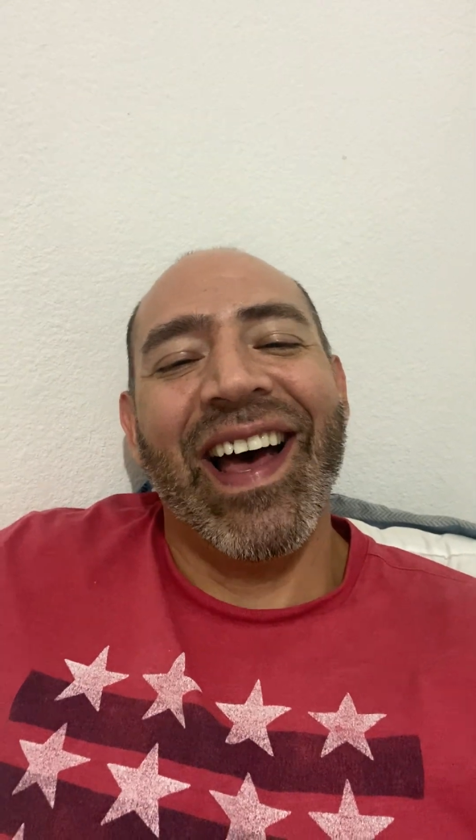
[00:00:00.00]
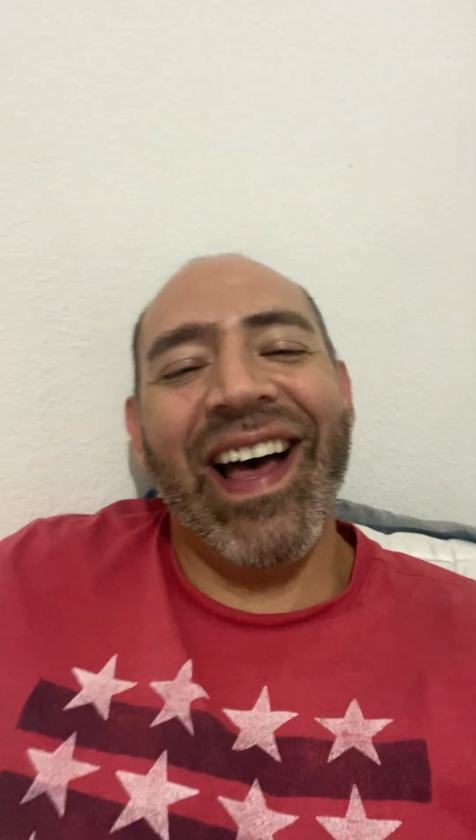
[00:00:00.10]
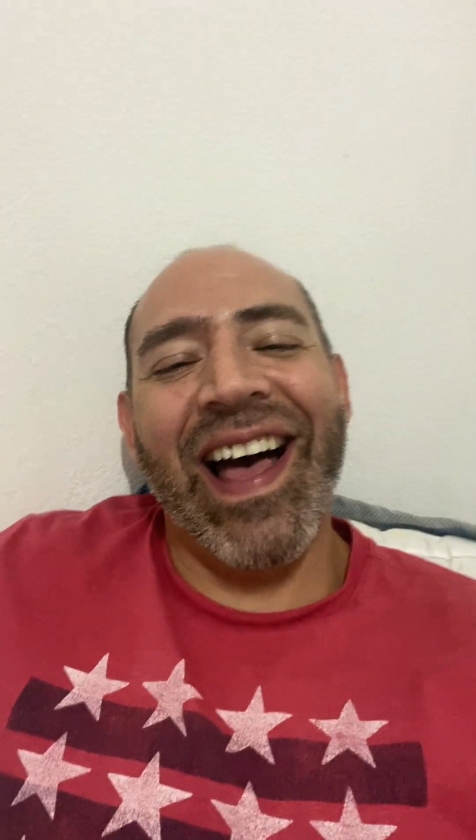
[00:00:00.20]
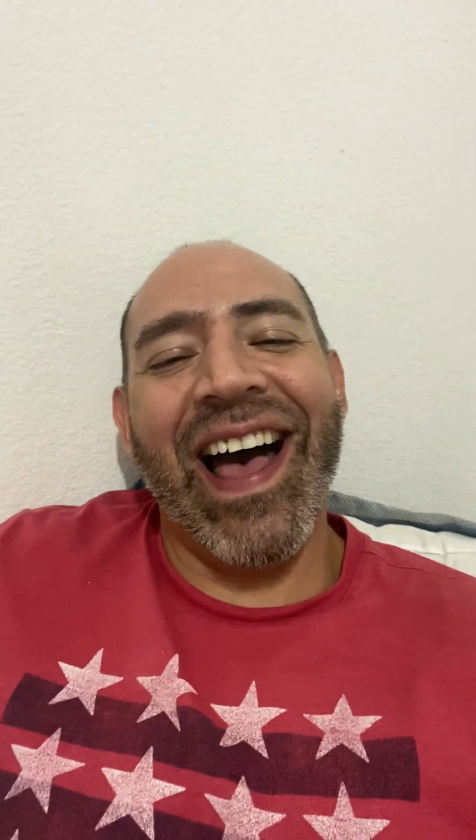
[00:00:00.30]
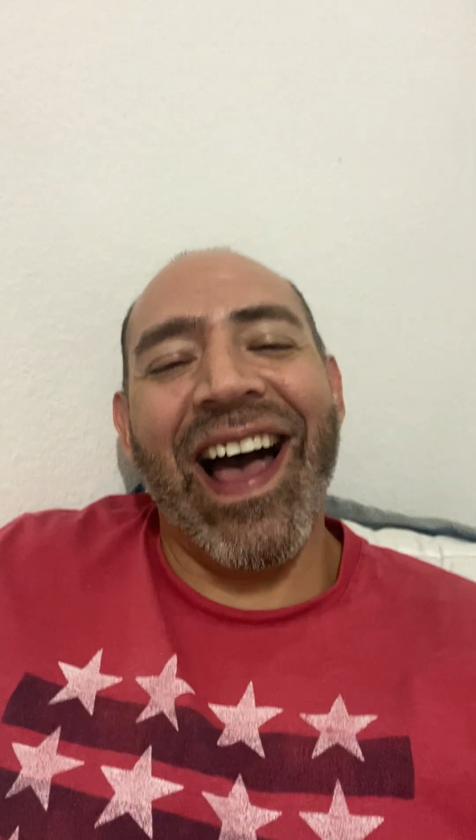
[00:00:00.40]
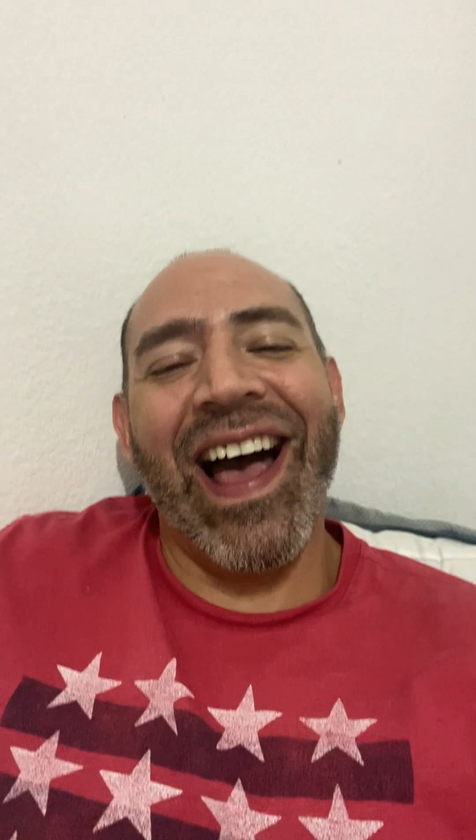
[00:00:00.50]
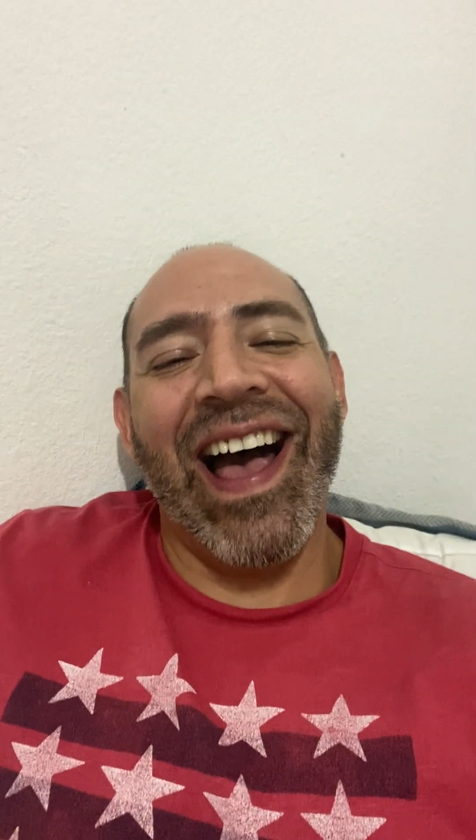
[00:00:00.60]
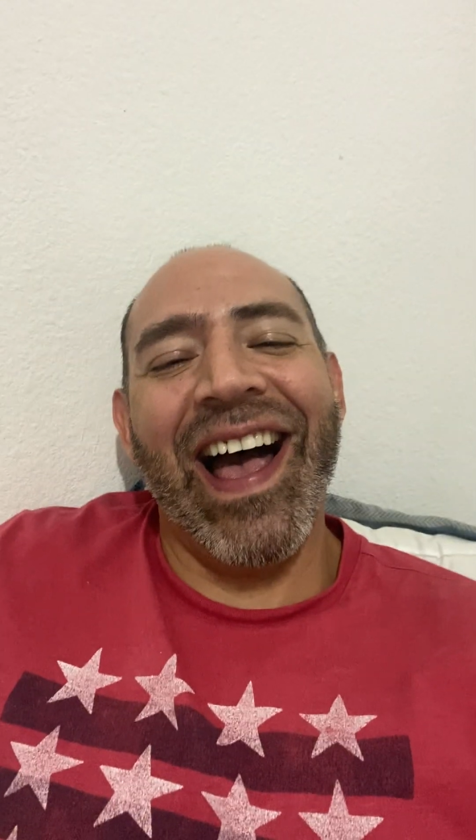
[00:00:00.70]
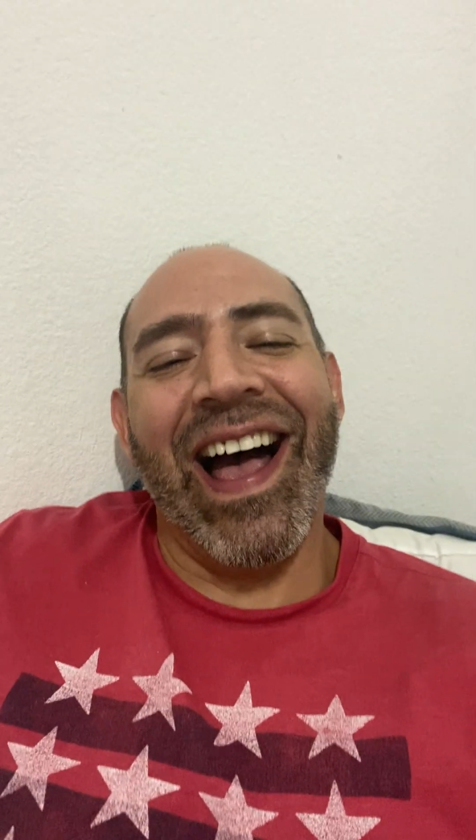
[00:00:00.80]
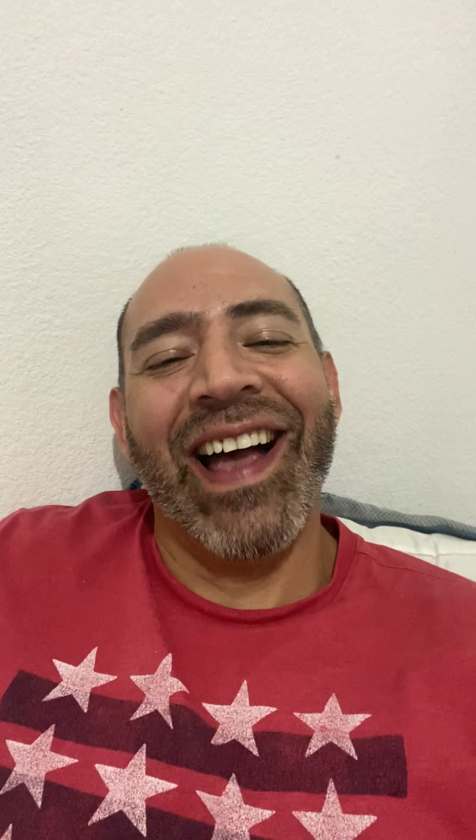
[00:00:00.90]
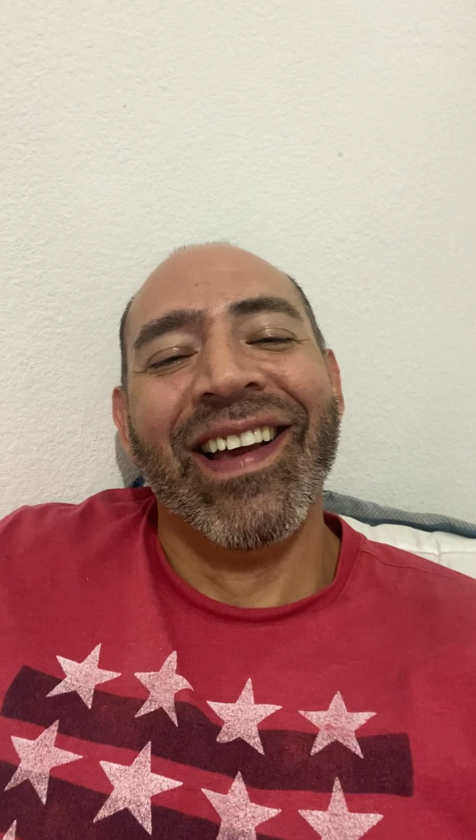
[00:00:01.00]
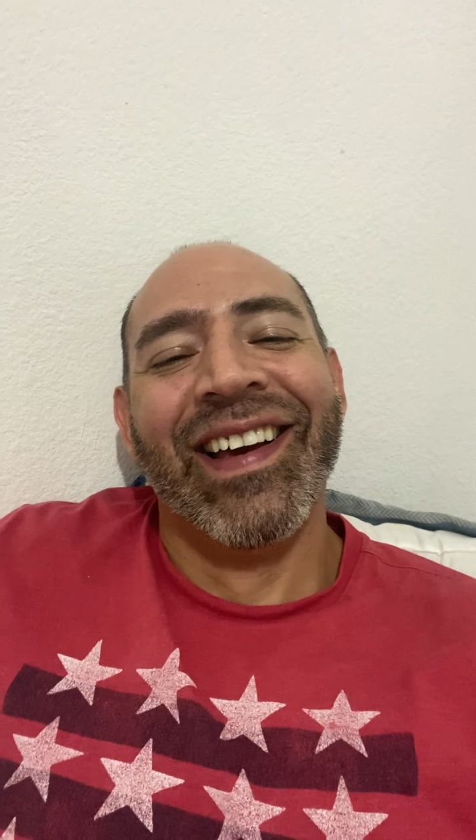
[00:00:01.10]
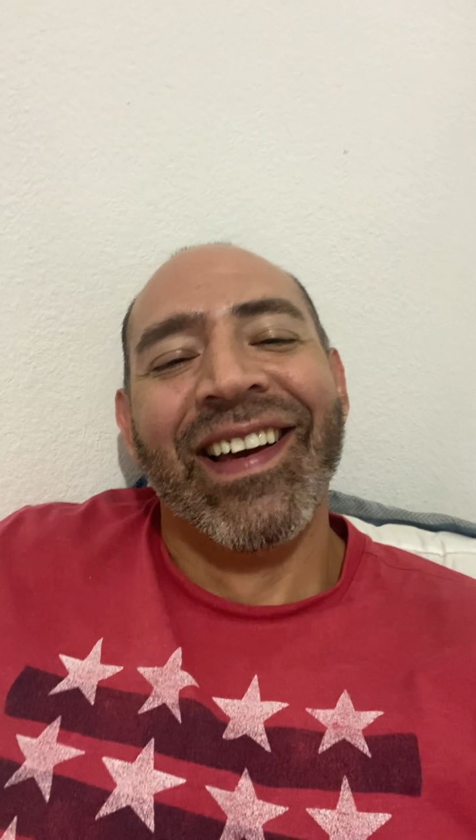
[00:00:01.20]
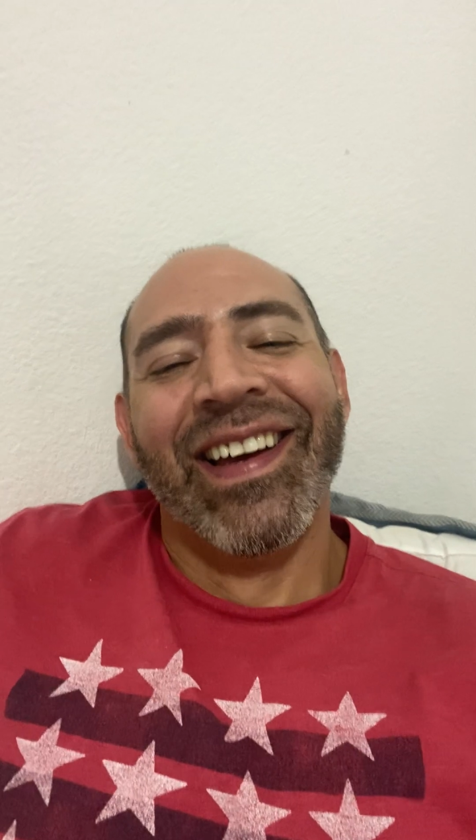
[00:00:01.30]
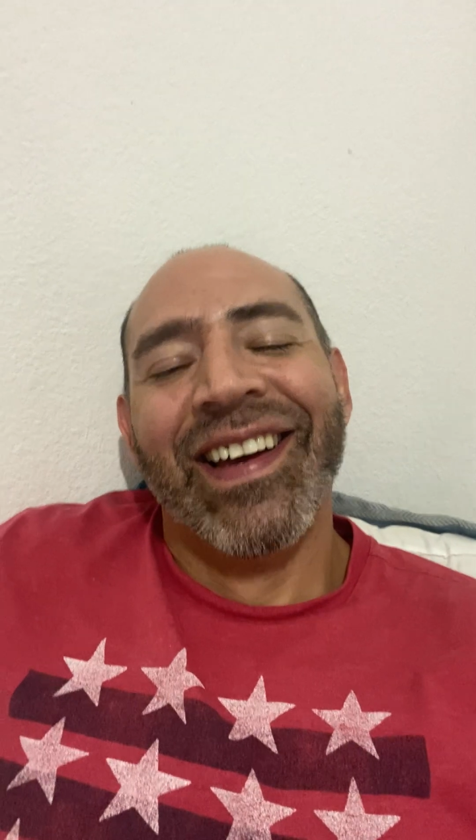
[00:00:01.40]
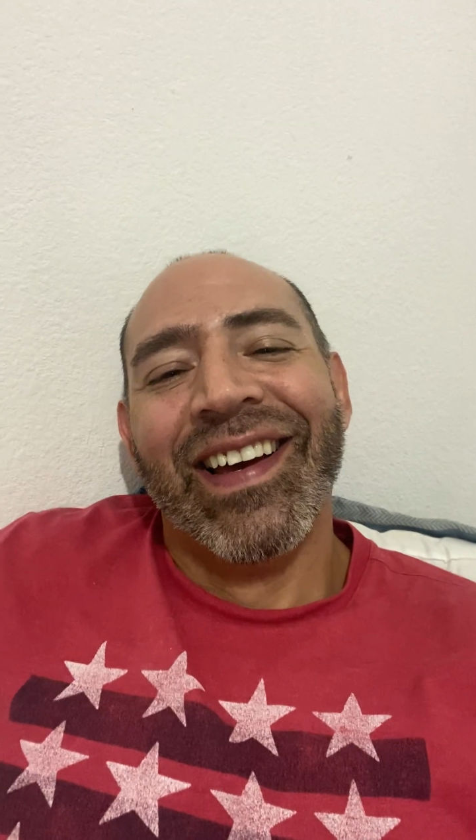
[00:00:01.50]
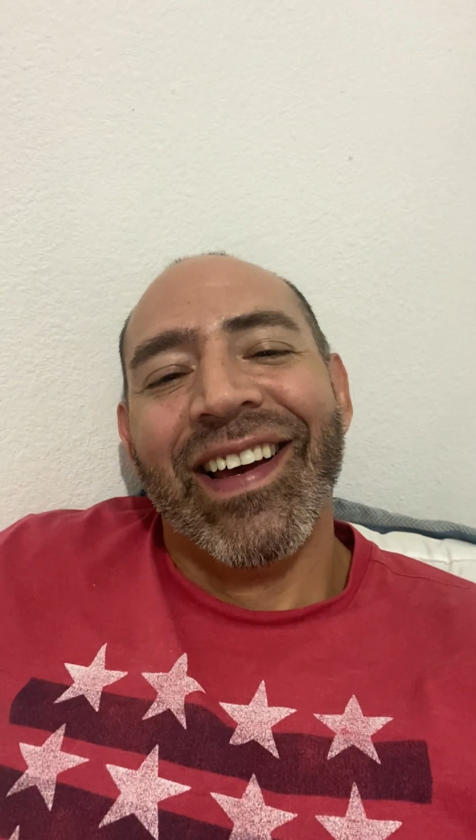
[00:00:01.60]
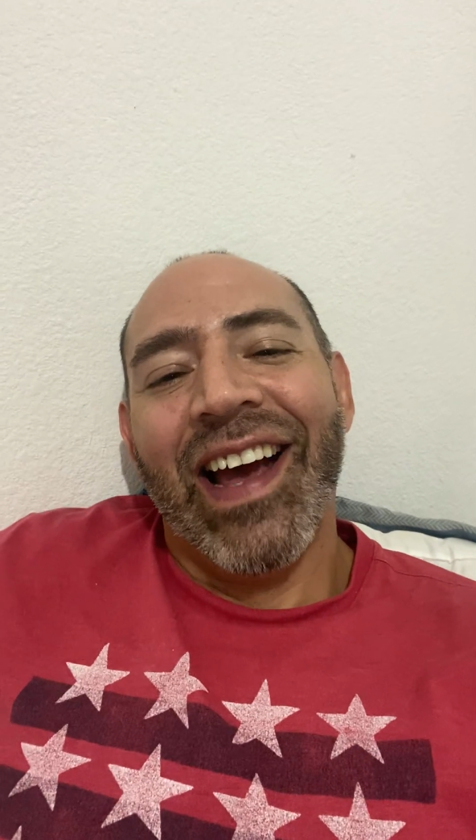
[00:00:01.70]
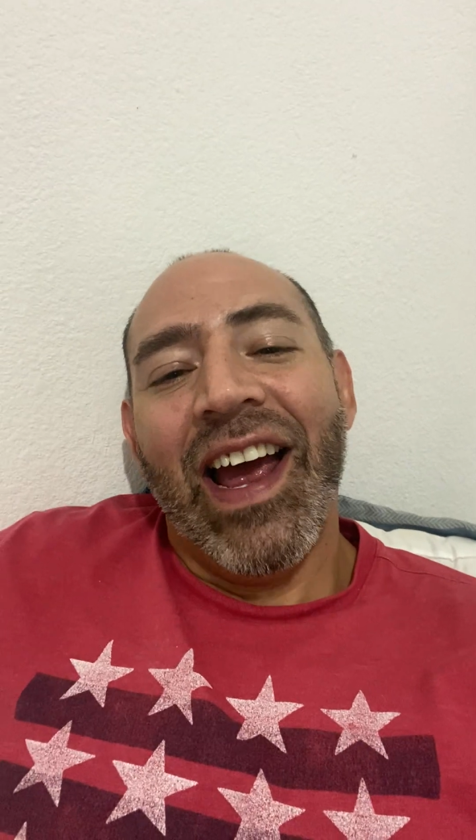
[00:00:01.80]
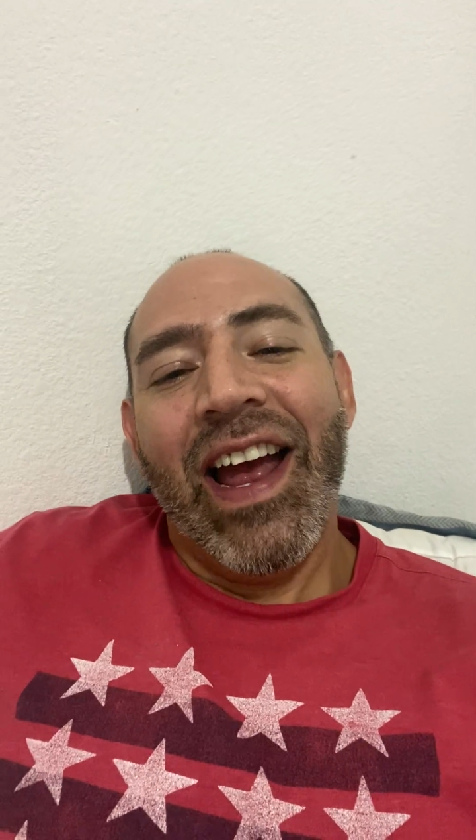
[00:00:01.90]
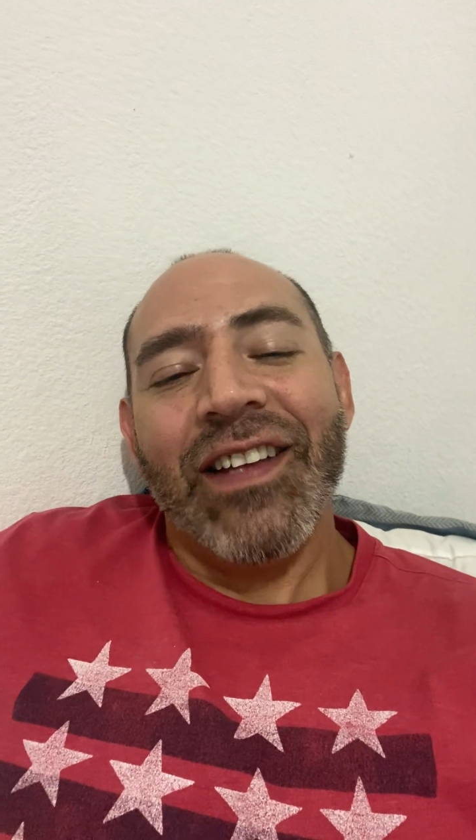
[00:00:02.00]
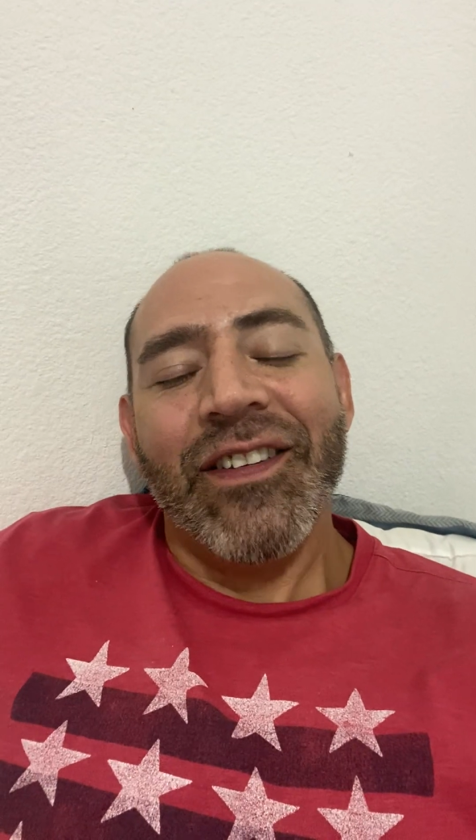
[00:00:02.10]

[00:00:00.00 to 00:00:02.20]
I had